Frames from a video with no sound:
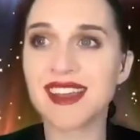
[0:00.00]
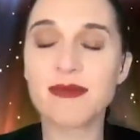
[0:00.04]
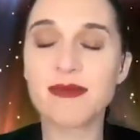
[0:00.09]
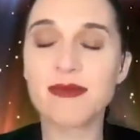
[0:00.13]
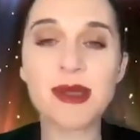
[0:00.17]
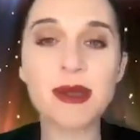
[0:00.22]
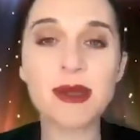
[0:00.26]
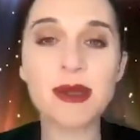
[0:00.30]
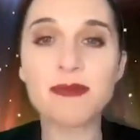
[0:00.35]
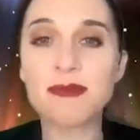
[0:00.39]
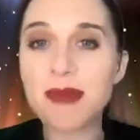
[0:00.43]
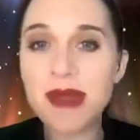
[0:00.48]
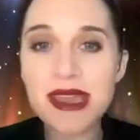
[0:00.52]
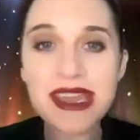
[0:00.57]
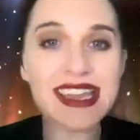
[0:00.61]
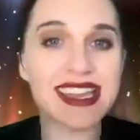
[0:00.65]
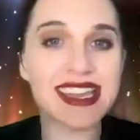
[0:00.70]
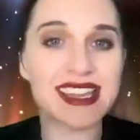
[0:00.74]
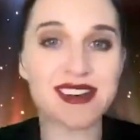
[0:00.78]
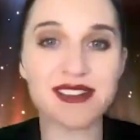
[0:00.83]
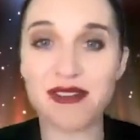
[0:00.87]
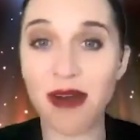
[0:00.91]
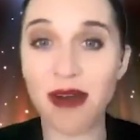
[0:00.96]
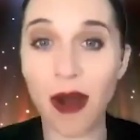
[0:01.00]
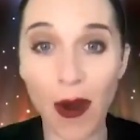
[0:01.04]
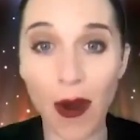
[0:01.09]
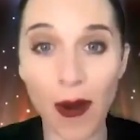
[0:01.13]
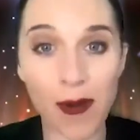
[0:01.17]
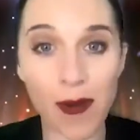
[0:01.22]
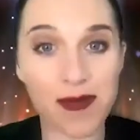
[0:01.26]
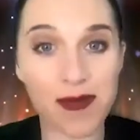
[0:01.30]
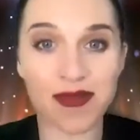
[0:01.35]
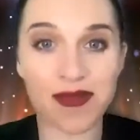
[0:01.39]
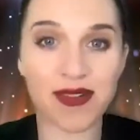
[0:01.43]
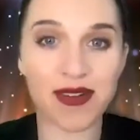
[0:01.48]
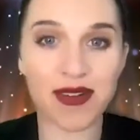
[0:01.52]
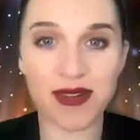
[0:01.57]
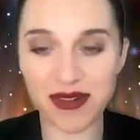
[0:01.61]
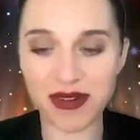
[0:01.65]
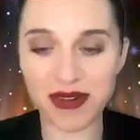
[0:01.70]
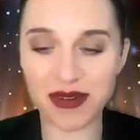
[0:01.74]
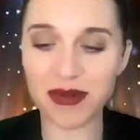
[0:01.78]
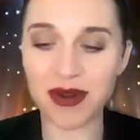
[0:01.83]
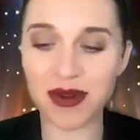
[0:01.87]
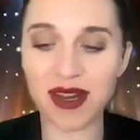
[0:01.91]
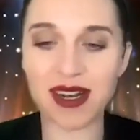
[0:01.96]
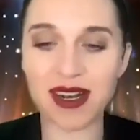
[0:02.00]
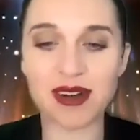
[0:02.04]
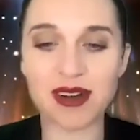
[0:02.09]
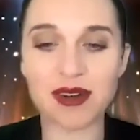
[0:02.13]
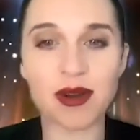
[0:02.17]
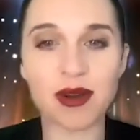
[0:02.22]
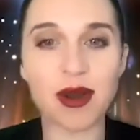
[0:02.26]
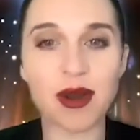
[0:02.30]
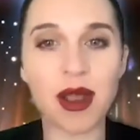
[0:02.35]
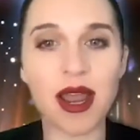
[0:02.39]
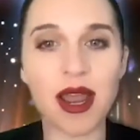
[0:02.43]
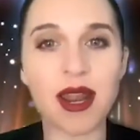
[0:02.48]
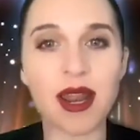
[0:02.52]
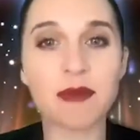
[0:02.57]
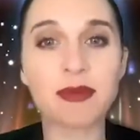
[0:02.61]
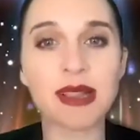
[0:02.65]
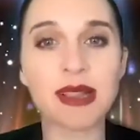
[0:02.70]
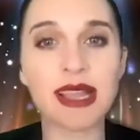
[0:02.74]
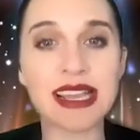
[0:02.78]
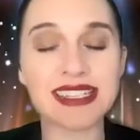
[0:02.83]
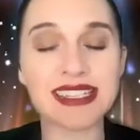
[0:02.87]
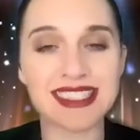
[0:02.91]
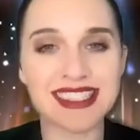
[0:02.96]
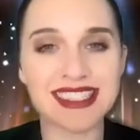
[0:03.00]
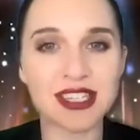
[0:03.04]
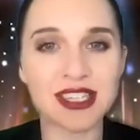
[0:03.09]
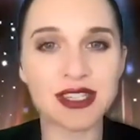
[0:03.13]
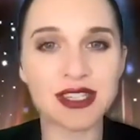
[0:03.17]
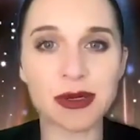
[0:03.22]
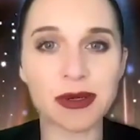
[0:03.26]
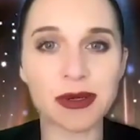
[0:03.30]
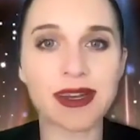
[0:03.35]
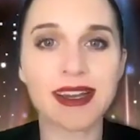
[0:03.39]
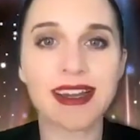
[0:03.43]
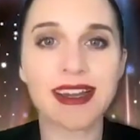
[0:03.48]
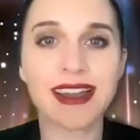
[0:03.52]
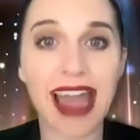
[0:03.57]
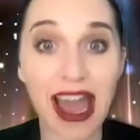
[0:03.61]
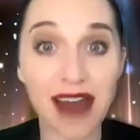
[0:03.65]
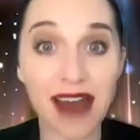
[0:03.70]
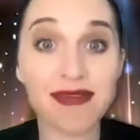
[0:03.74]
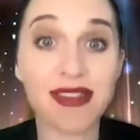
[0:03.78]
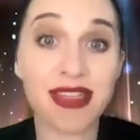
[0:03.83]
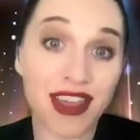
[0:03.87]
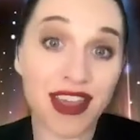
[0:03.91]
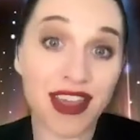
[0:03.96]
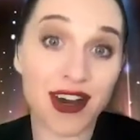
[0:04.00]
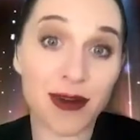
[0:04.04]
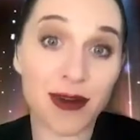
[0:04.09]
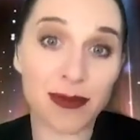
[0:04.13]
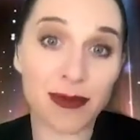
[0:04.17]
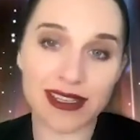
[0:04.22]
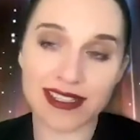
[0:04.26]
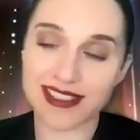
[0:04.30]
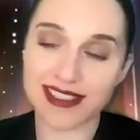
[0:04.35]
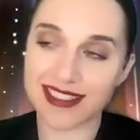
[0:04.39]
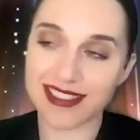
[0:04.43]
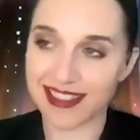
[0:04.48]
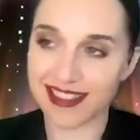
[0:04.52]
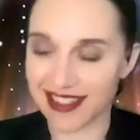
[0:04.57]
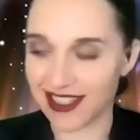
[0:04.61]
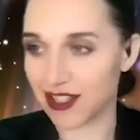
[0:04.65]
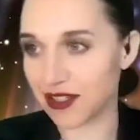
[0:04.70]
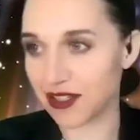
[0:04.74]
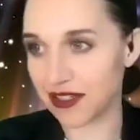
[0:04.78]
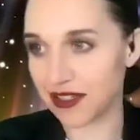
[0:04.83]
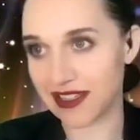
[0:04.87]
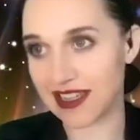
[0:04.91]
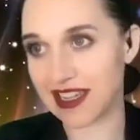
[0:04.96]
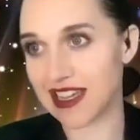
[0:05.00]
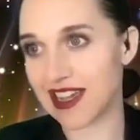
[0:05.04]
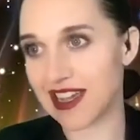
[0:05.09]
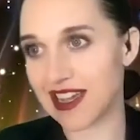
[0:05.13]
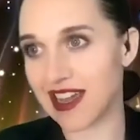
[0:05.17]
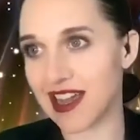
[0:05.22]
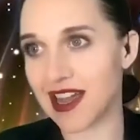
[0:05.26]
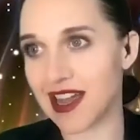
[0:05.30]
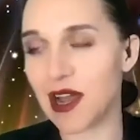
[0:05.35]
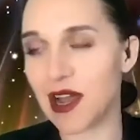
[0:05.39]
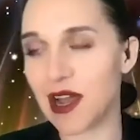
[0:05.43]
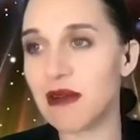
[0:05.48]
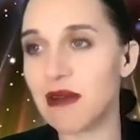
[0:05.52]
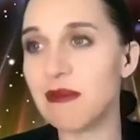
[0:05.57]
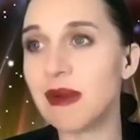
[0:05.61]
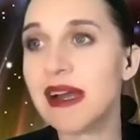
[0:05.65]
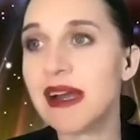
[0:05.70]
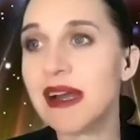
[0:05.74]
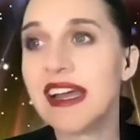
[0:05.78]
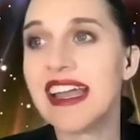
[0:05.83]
be a beacon of hope for everyone or and a place to have a therapist essentially um,